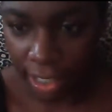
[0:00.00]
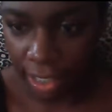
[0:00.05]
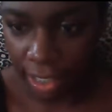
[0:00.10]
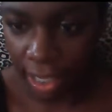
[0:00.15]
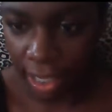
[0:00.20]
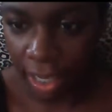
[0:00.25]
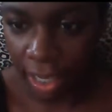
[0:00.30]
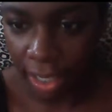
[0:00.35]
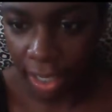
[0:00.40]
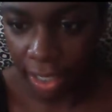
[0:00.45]
It's
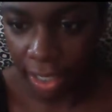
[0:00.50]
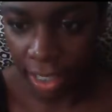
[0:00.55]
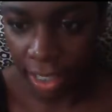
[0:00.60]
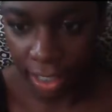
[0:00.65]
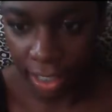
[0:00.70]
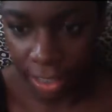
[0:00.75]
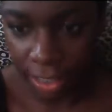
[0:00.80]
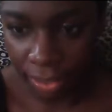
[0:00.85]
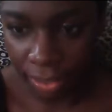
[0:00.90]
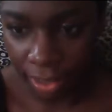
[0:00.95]
not
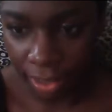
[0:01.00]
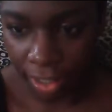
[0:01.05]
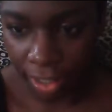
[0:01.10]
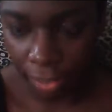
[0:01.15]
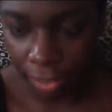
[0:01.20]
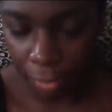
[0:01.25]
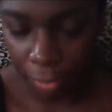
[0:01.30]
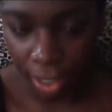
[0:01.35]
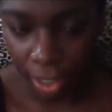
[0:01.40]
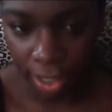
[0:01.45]
easy doing
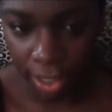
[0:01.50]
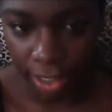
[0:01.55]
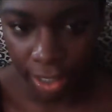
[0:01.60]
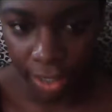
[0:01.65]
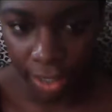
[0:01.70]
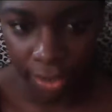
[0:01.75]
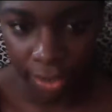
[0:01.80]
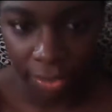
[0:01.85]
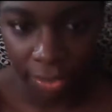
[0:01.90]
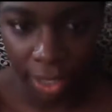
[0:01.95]
stuff by
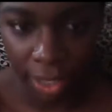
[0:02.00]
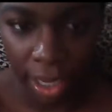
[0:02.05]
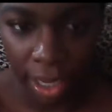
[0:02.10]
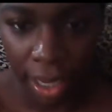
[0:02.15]
yourself.